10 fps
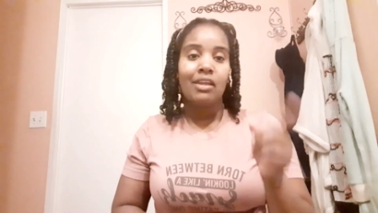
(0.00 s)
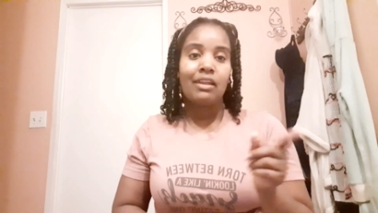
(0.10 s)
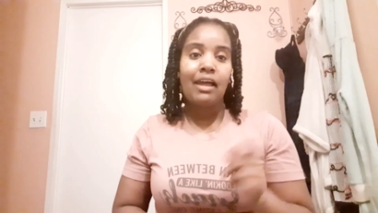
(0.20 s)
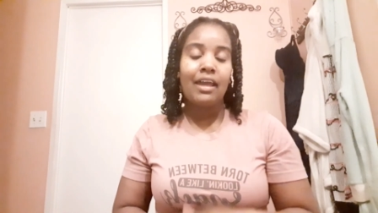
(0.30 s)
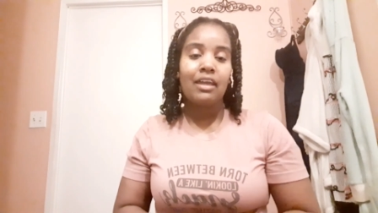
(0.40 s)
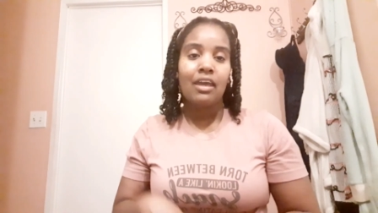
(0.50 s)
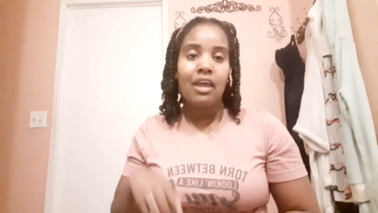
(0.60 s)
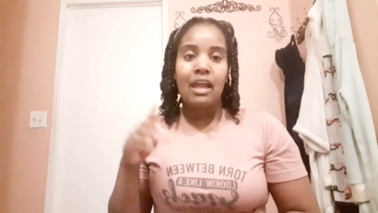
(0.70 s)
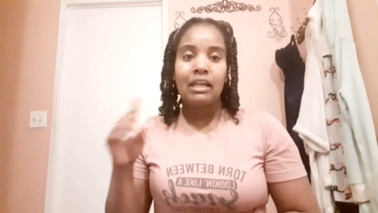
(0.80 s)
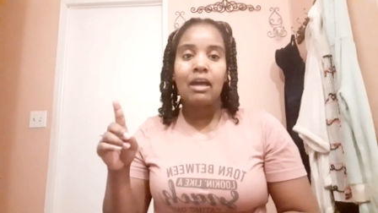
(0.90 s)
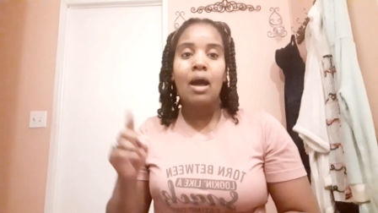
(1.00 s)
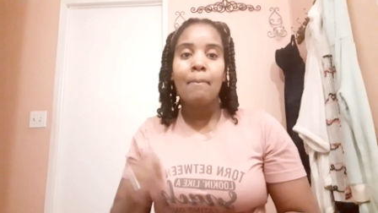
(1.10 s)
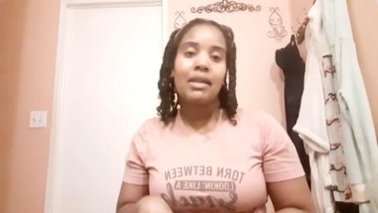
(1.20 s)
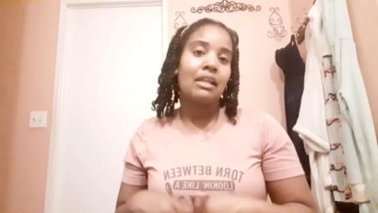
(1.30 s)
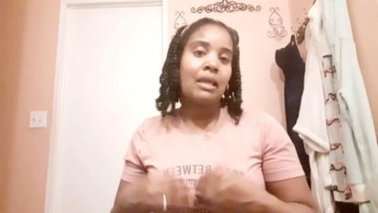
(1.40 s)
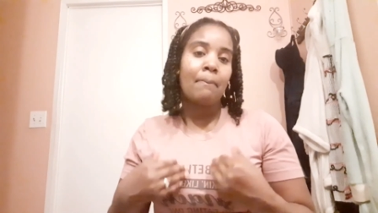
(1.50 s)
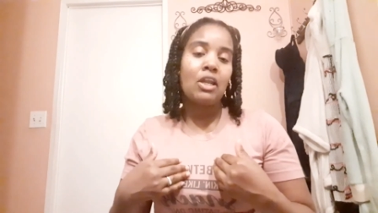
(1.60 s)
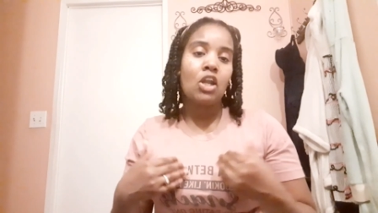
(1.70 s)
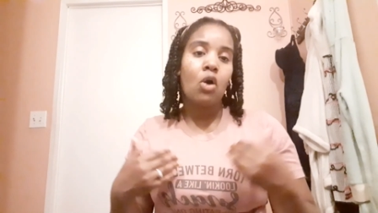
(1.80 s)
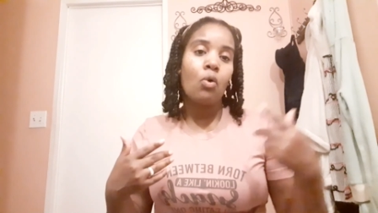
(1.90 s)
like, and comment and let me
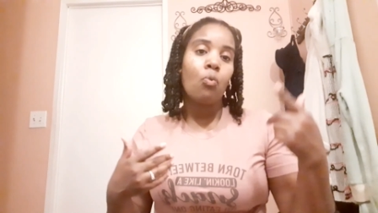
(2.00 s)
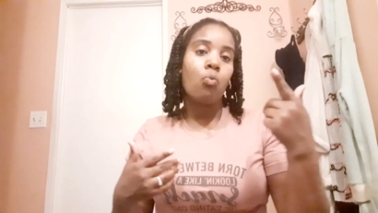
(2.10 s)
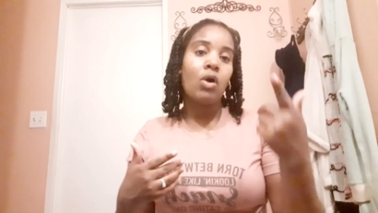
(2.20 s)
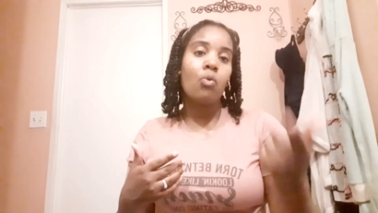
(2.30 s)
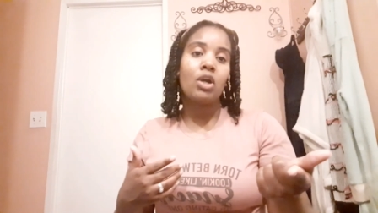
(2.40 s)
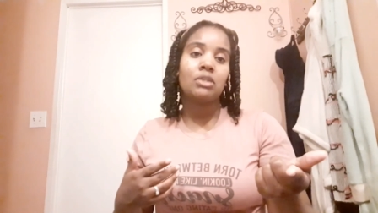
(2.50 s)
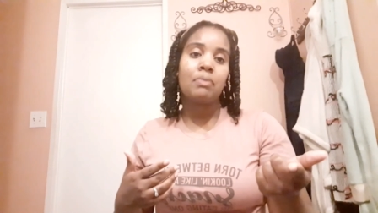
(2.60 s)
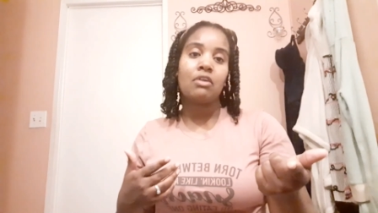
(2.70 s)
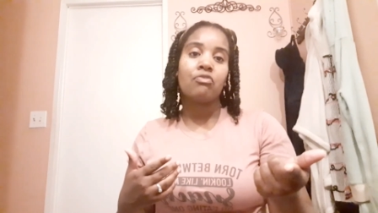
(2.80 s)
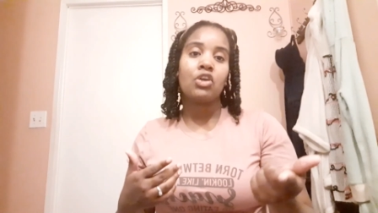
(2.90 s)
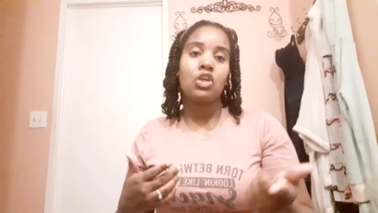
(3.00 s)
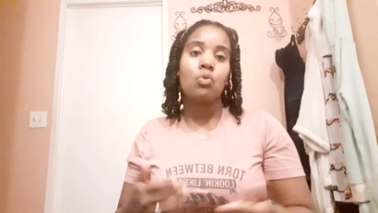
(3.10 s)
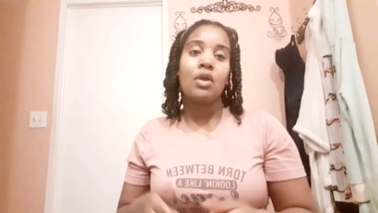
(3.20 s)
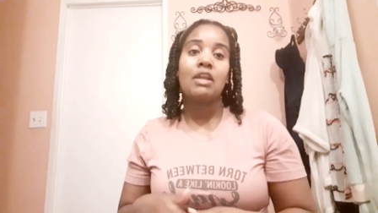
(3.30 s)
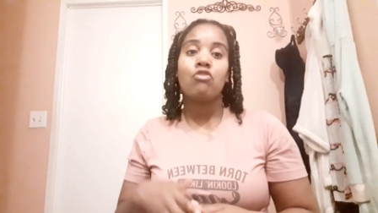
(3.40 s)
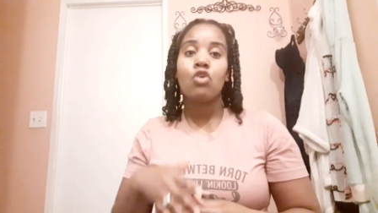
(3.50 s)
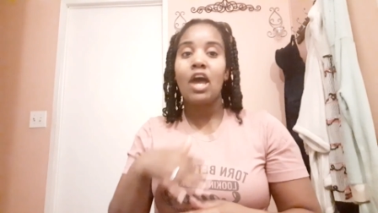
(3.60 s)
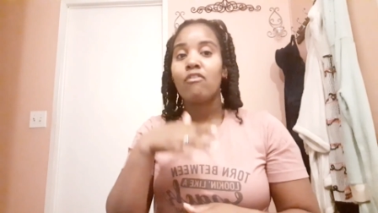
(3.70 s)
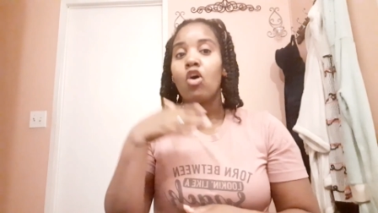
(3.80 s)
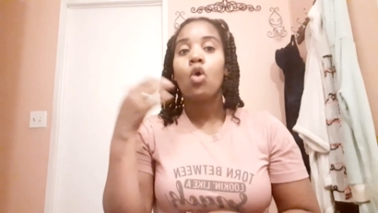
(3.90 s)
know what worked better for you, and if you
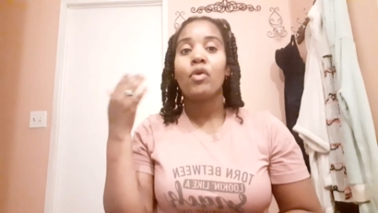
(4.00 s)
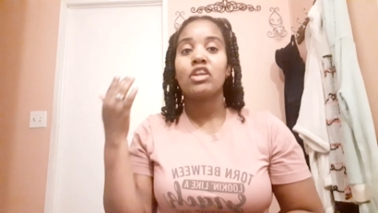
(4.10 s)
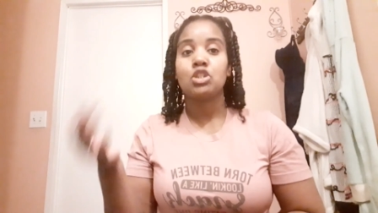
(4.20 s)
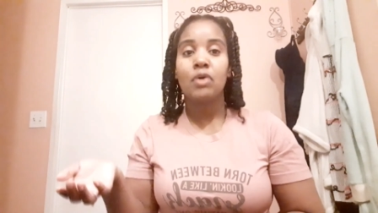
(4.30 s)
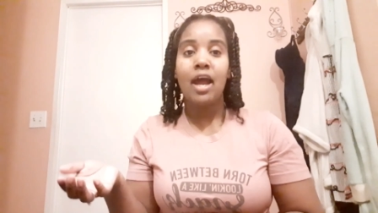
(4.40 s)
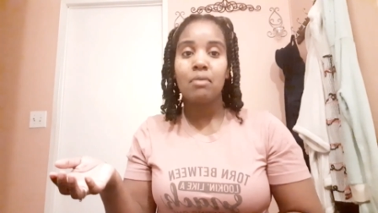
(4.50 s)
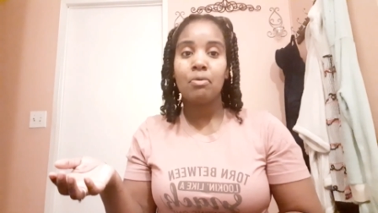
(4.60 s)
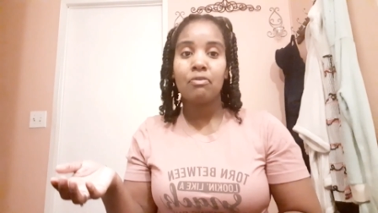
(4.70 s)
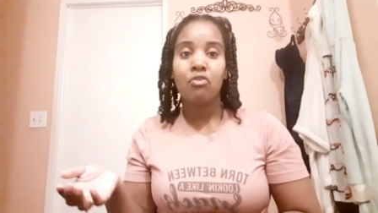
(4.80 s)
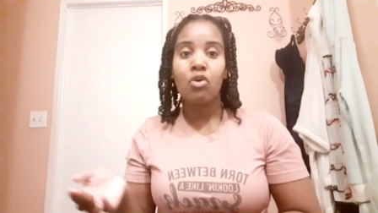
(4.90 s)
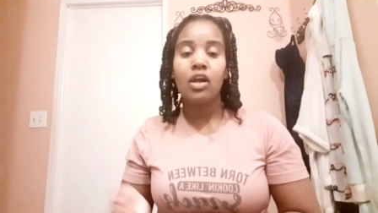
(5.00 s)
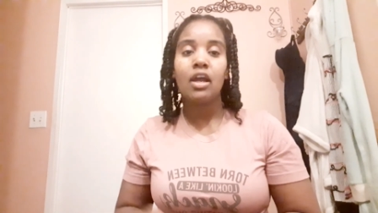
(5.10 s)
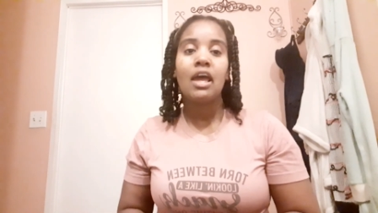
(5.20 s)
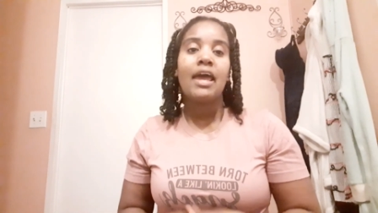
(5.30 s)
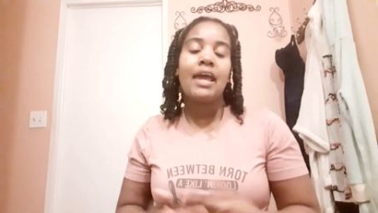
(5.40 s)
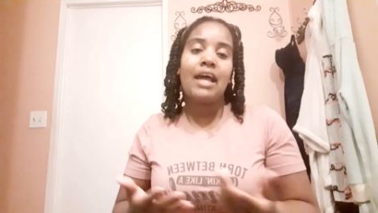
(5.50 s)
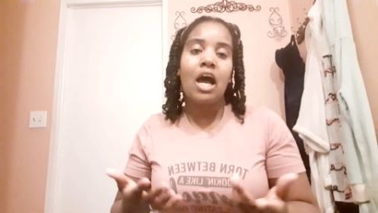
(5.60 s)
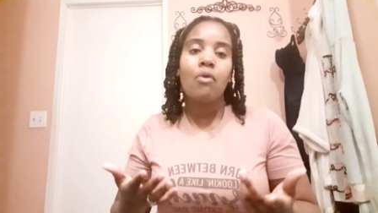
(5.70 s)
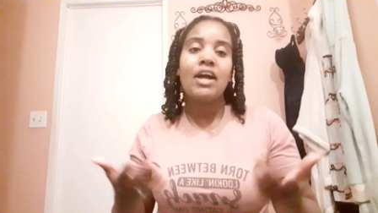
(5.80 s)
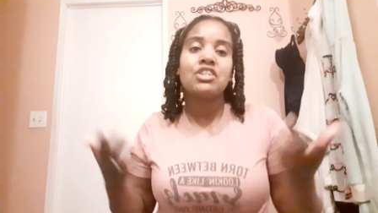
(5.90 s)
have already tried it before and
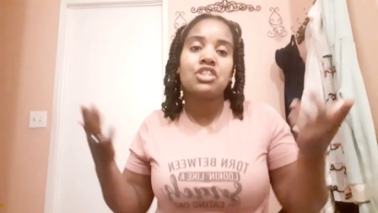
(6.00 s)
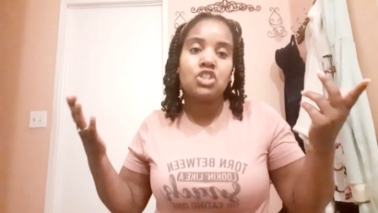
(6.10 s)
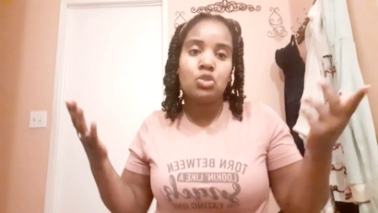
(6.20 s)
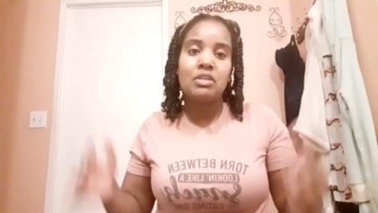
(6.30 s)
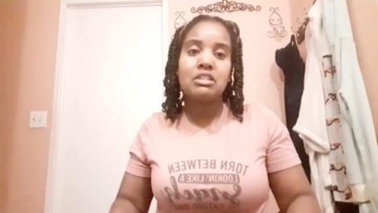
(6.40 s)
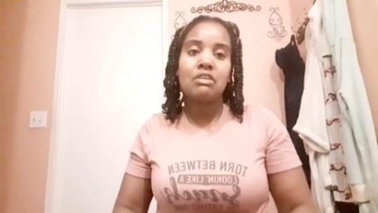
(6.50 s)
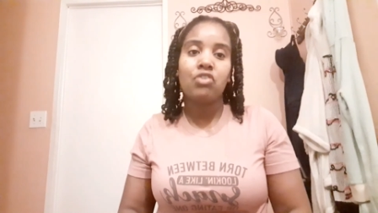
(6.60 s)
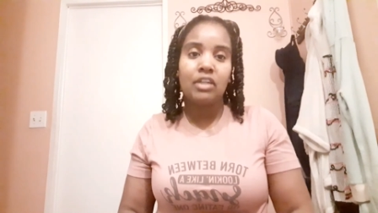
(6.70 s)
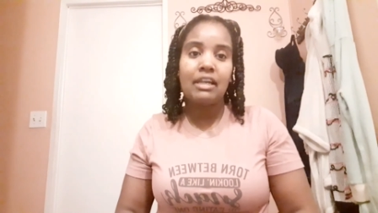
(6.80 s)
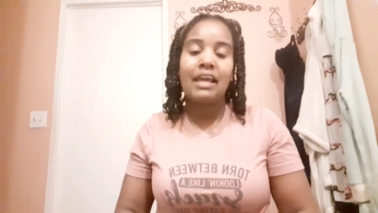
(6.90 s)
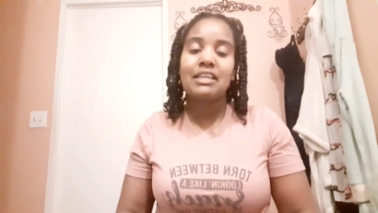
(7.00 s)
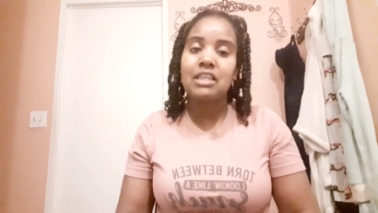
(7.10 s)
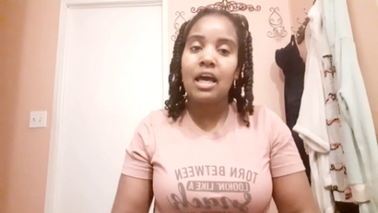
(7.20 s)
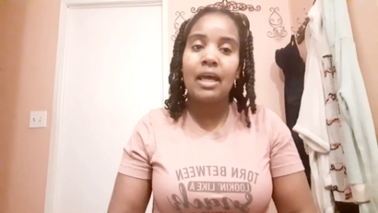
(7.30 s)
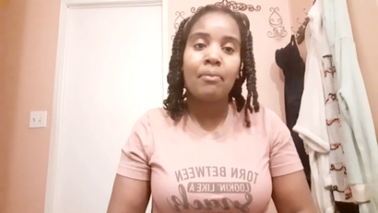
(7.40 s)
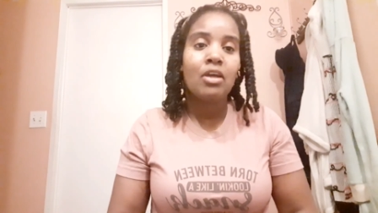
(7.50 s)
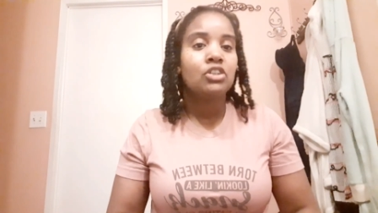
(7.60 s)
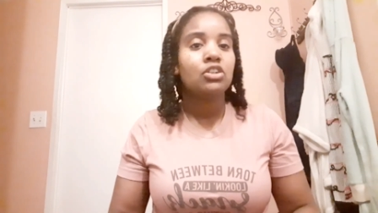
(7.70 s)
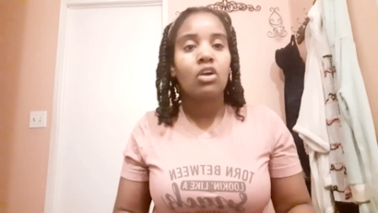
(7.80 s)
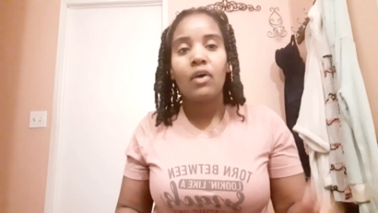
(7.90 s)
how I should do it differently next time.
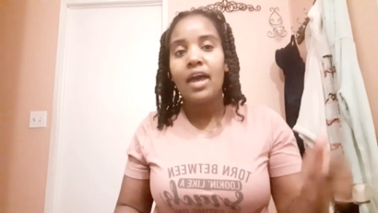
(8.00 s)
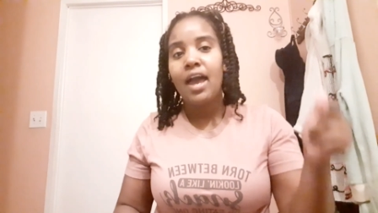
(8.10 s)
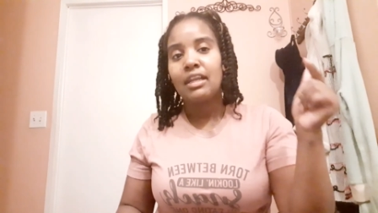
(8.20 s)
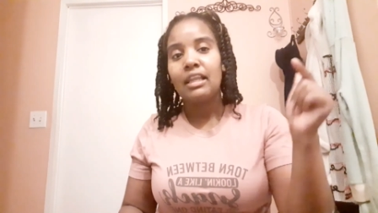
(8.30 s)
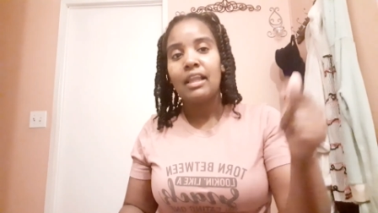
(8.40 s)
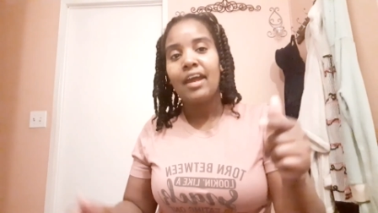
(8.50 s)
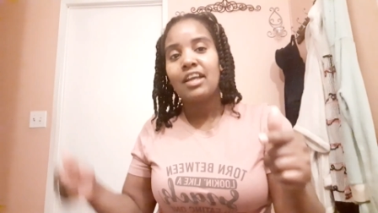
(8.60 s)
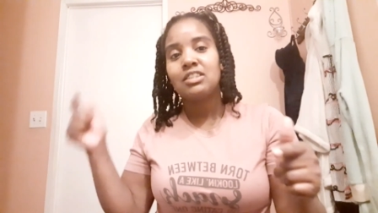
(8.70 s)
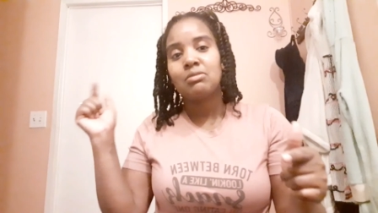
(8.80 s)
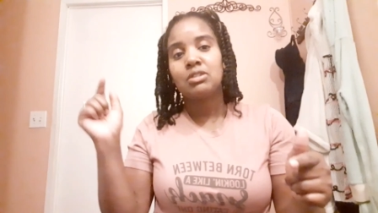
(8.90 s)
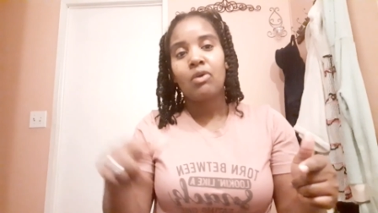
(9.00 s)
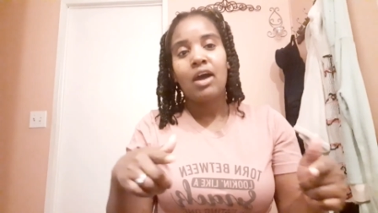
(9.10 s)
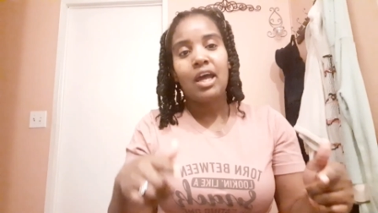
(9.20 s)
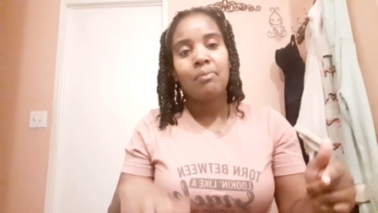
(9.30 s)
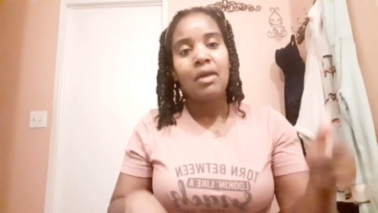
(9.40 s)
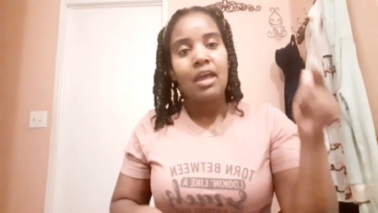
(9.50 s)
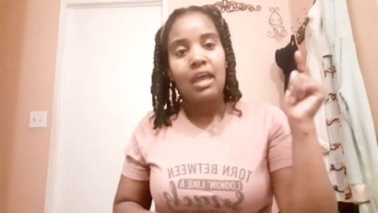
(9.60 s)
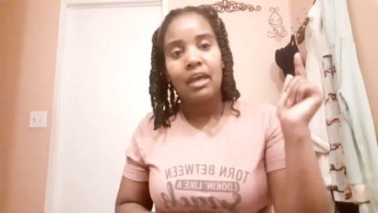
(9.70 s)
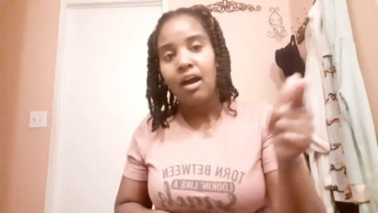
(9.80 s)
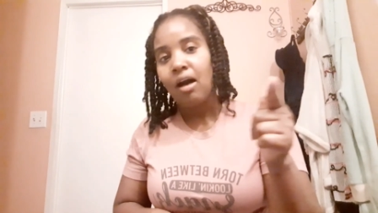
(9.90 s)
So go ahead and like, subscribe,
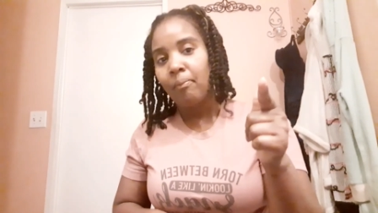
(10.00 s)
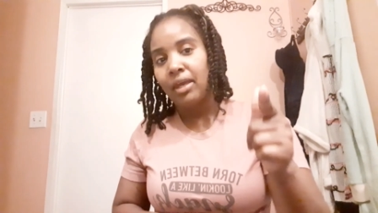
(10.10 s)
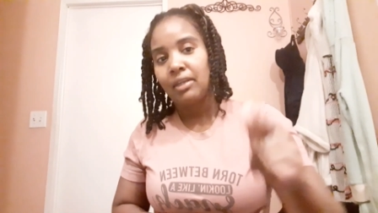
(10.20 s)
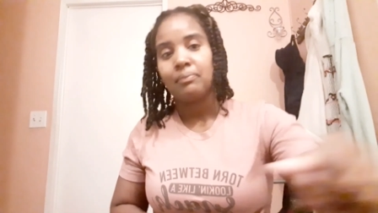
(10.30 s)
and comment.